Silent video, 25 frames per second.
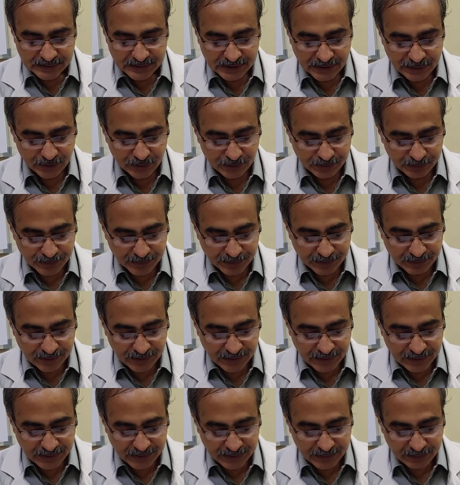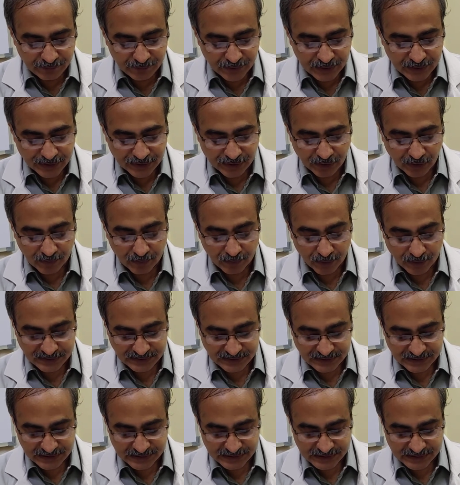then to prevent deep vein
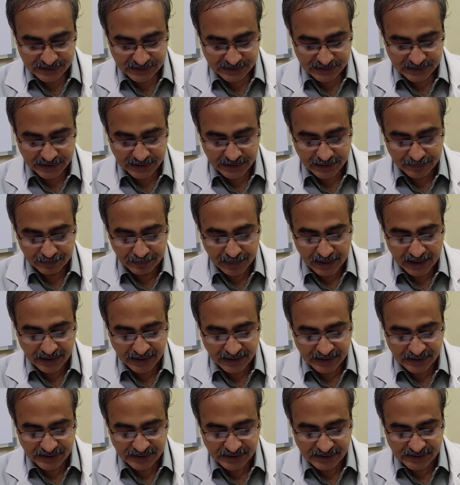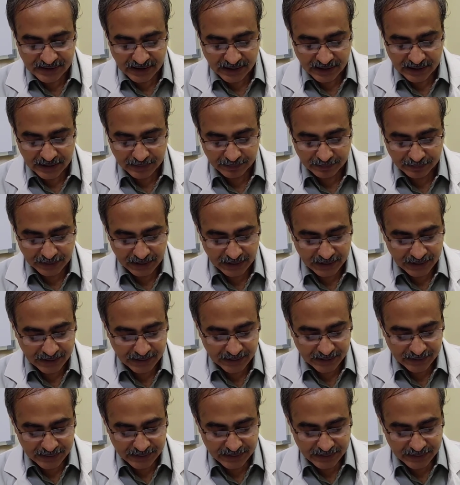thrombosis, crepe bandages are
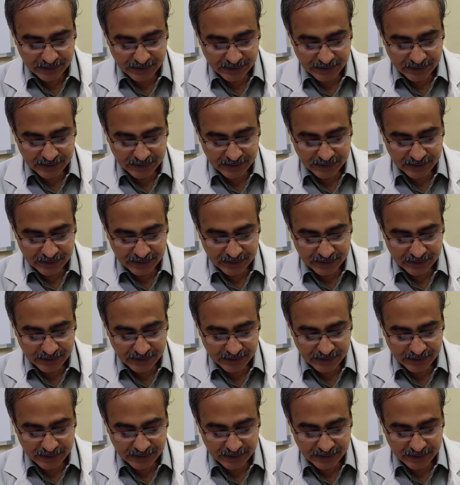applied